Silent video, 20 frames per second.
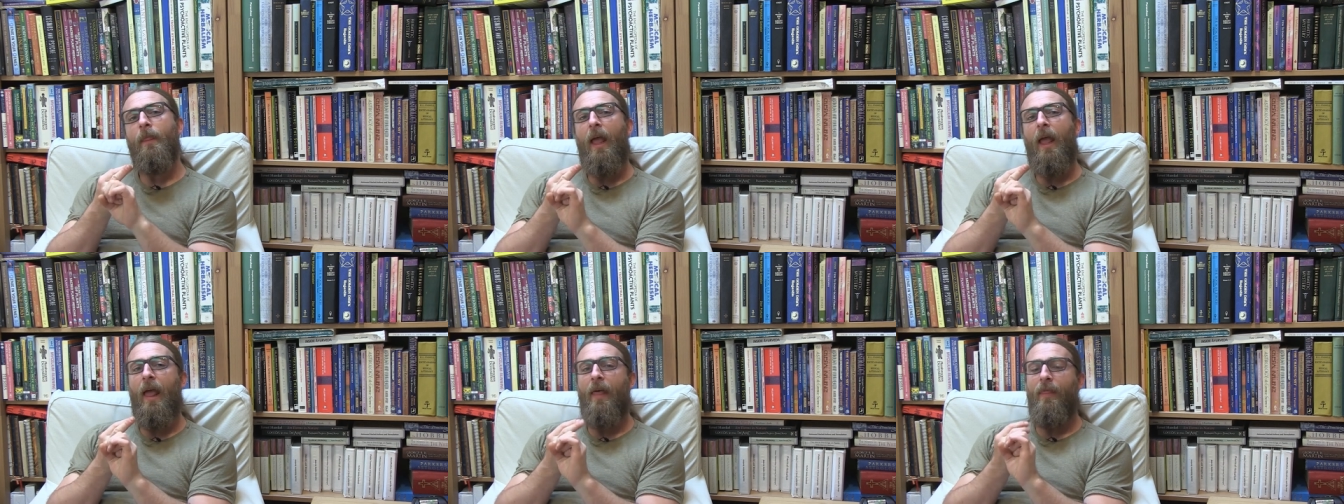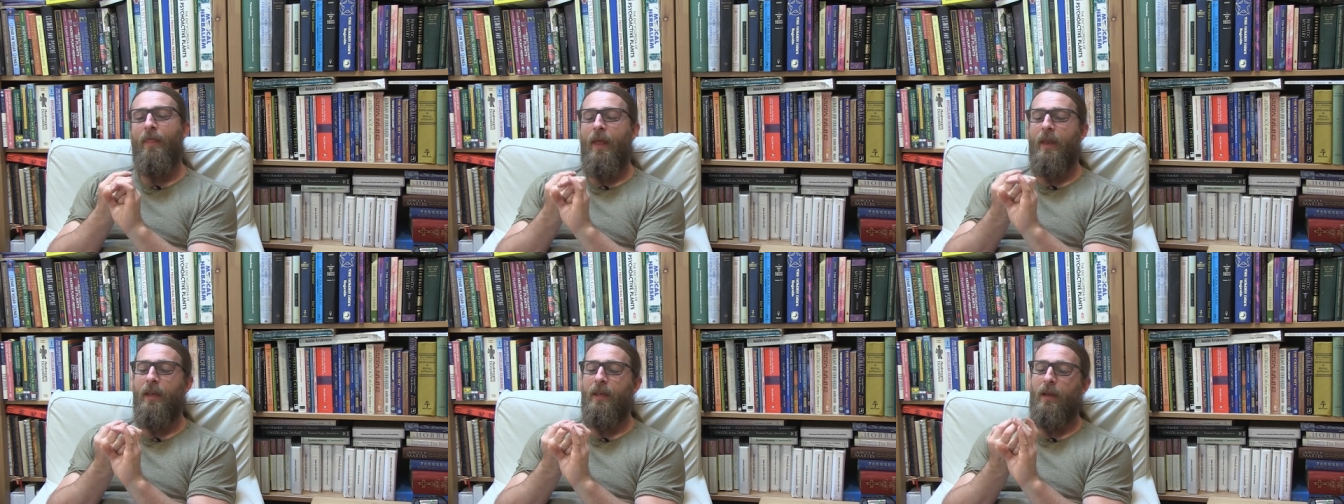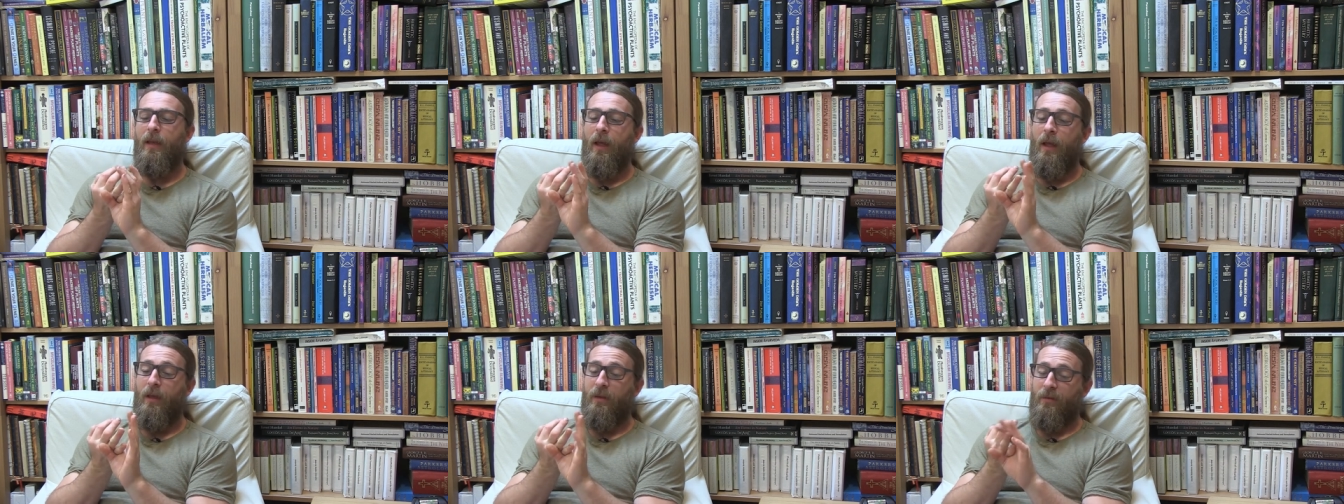and
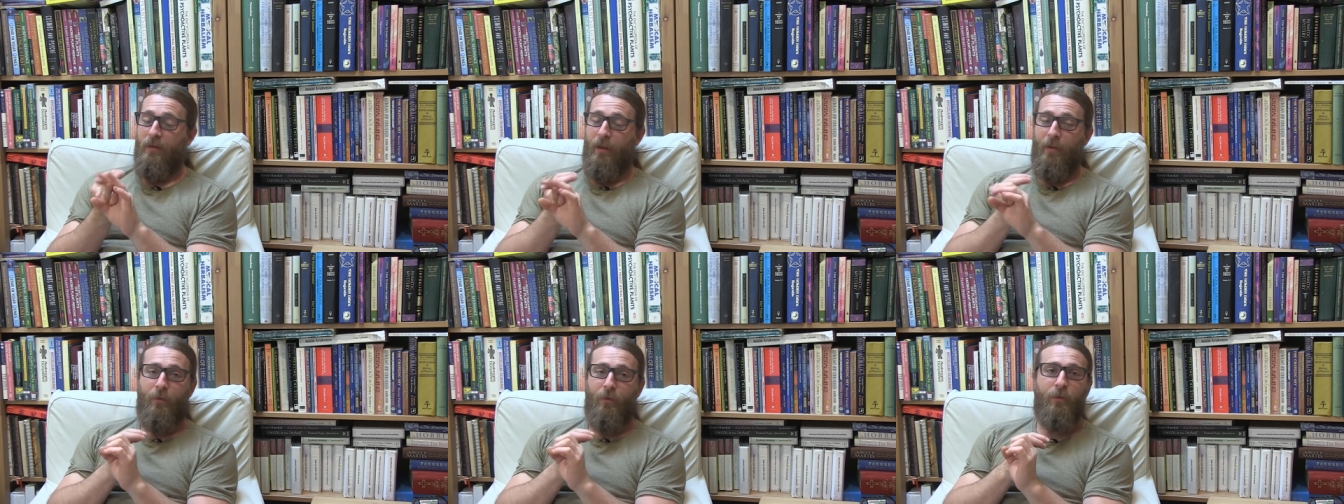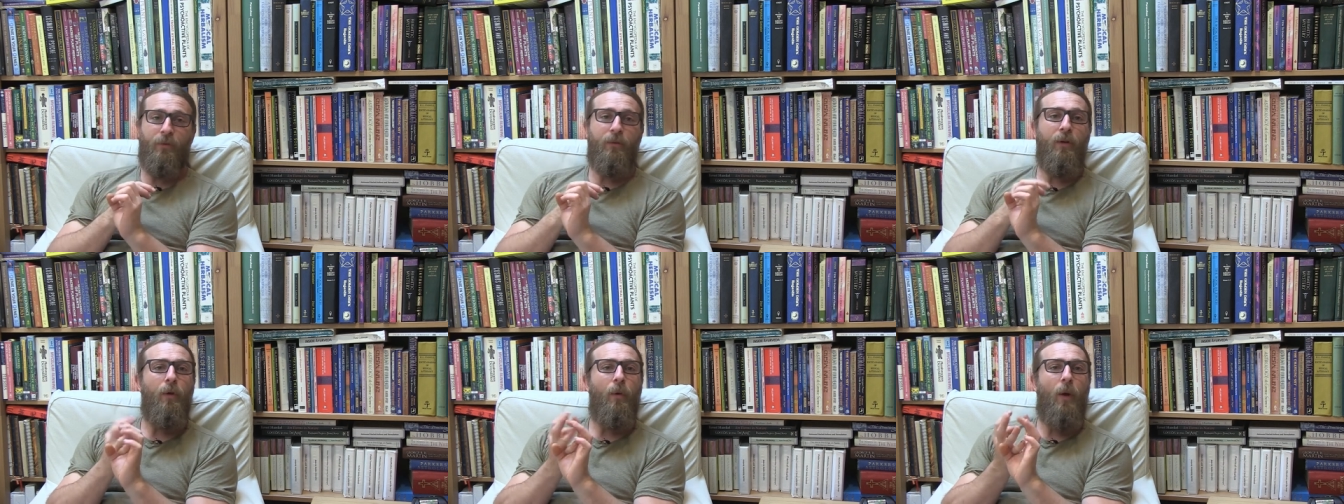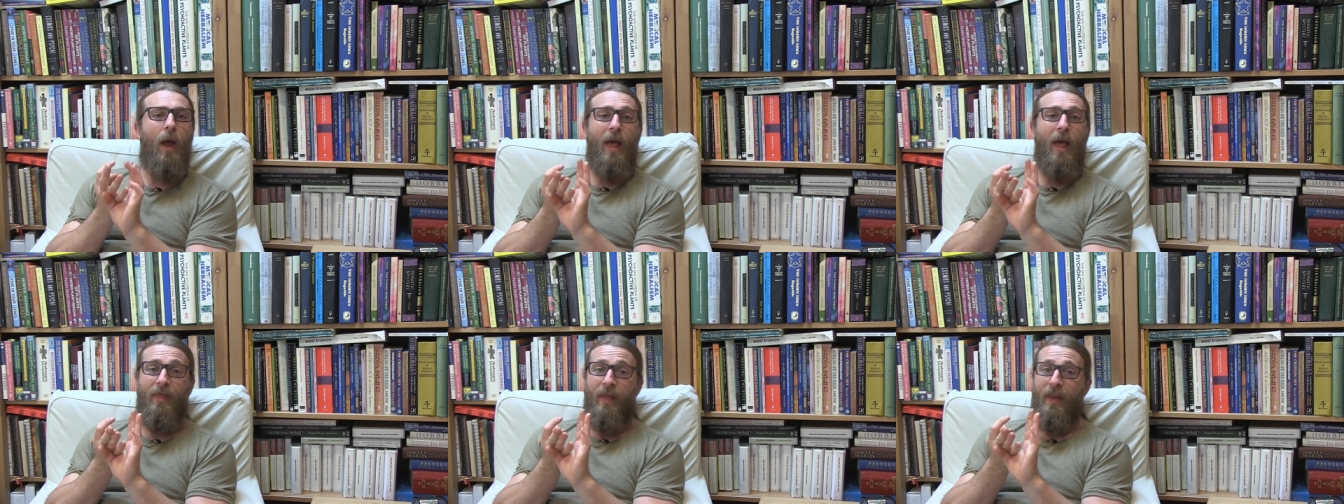then as level
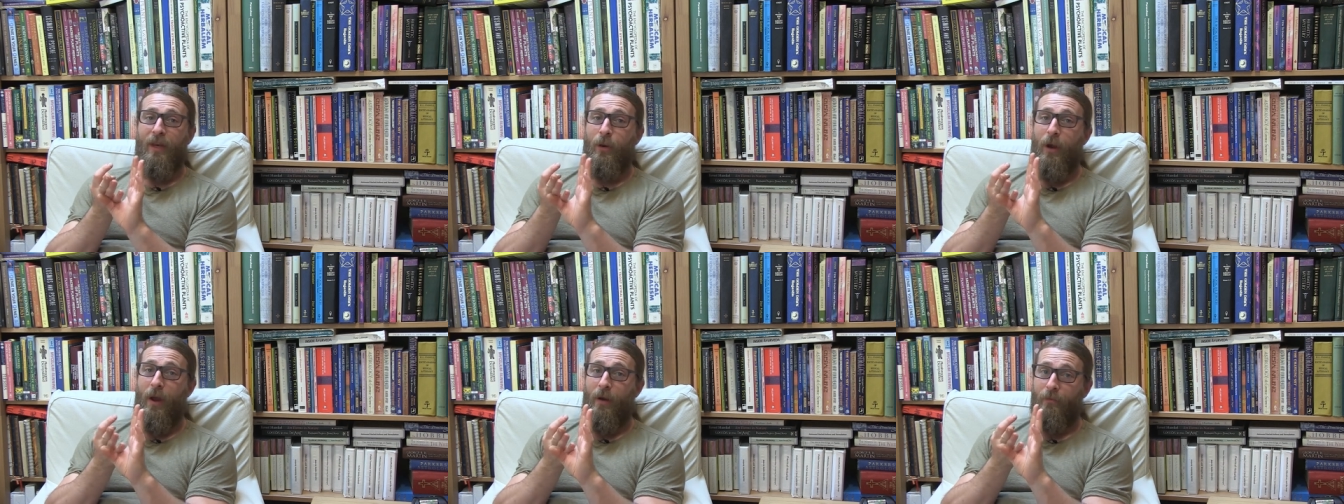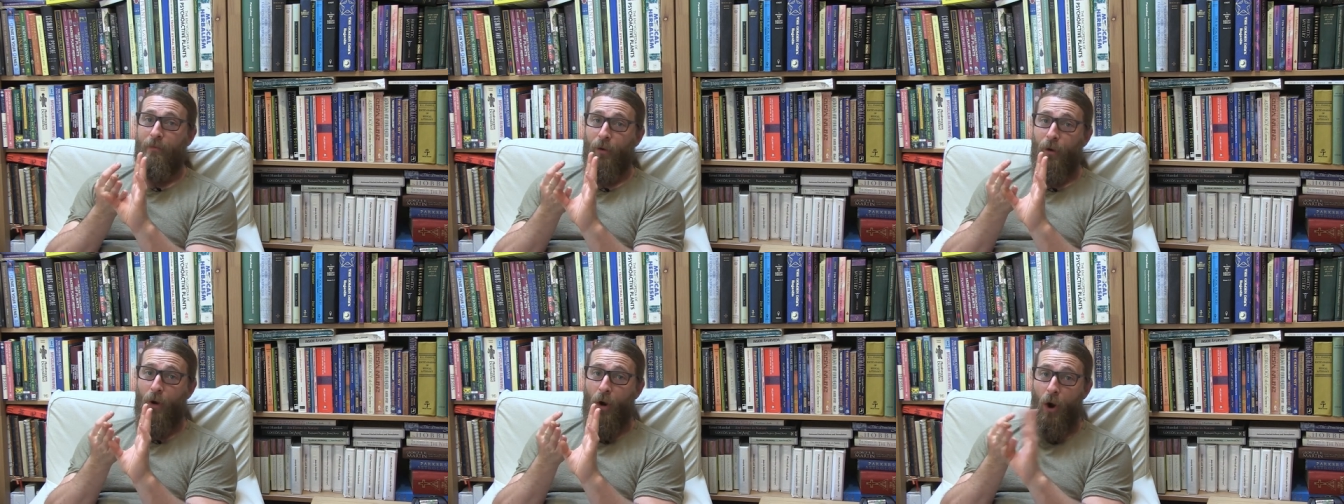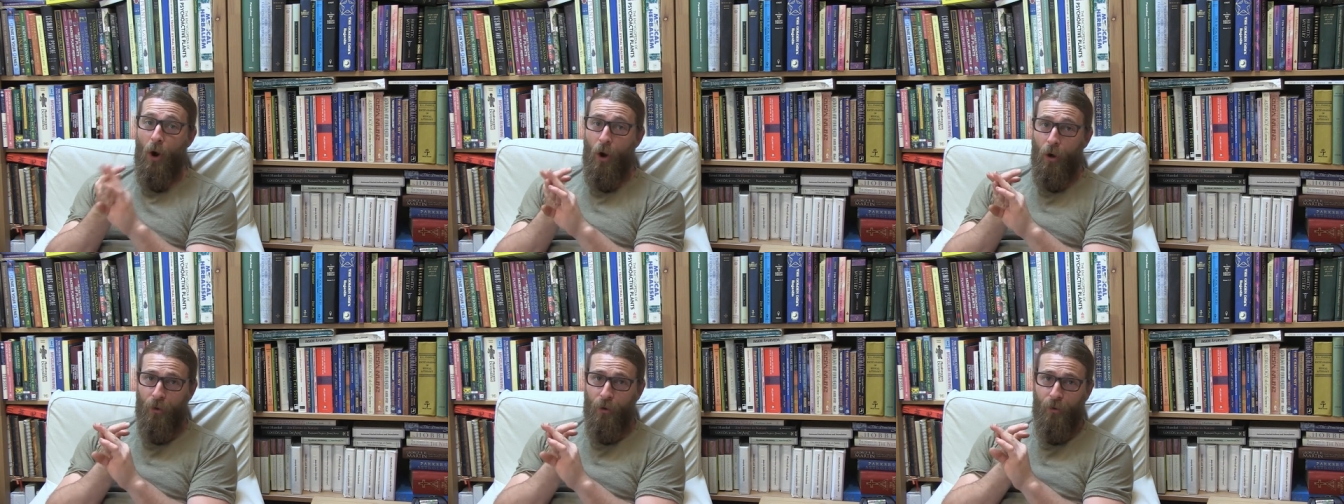two, and then you have your
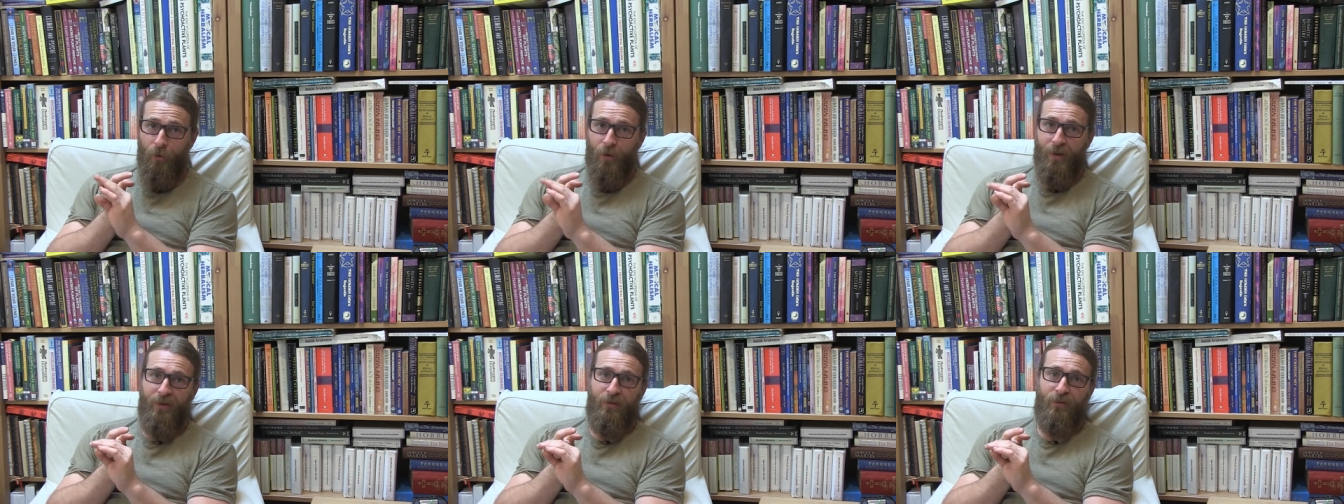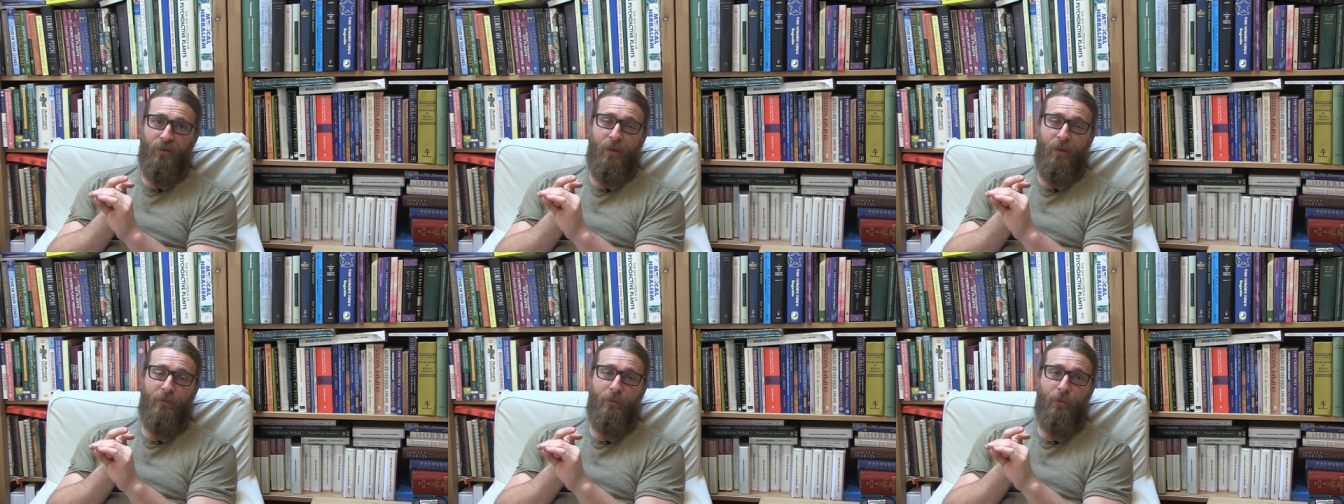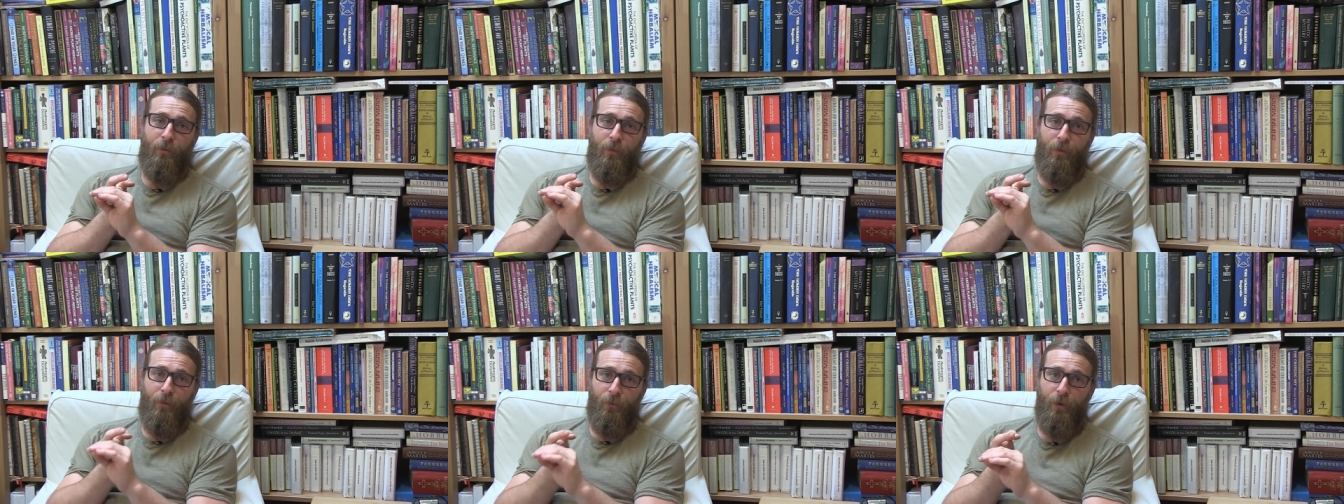arteries,
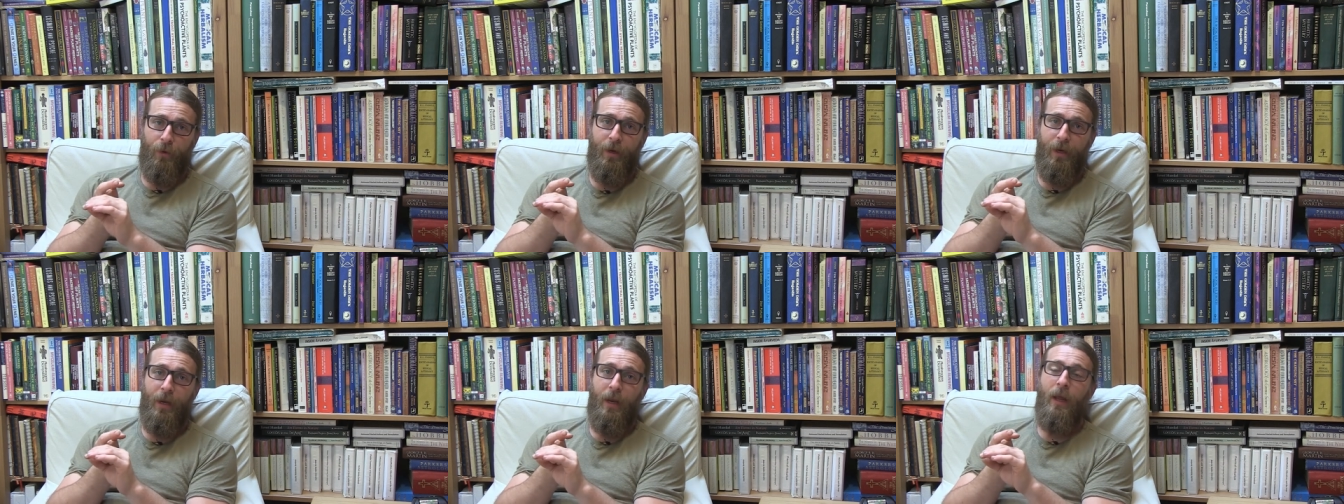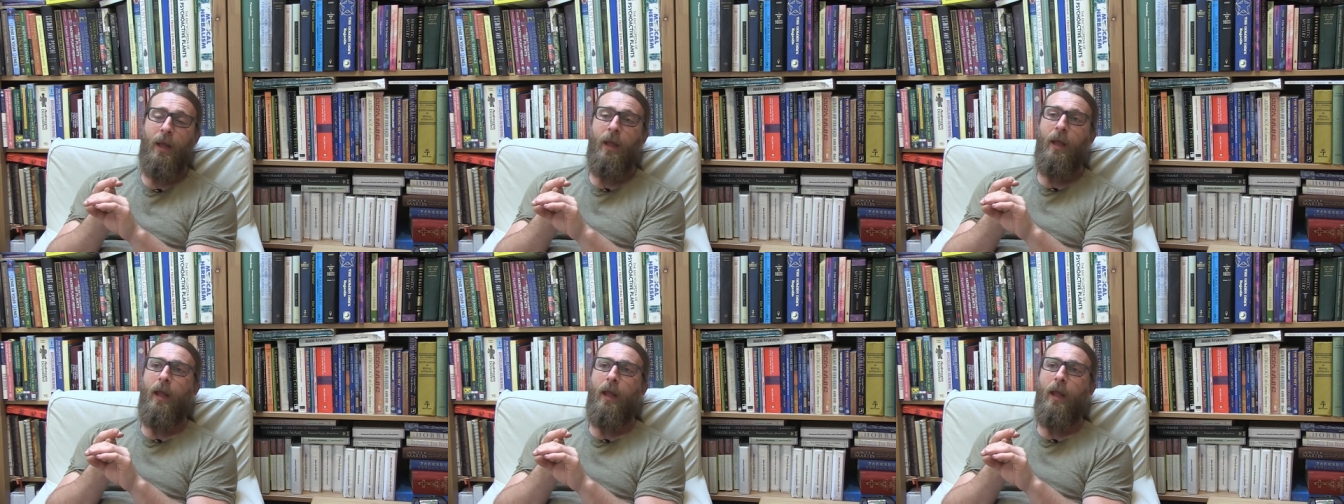level three.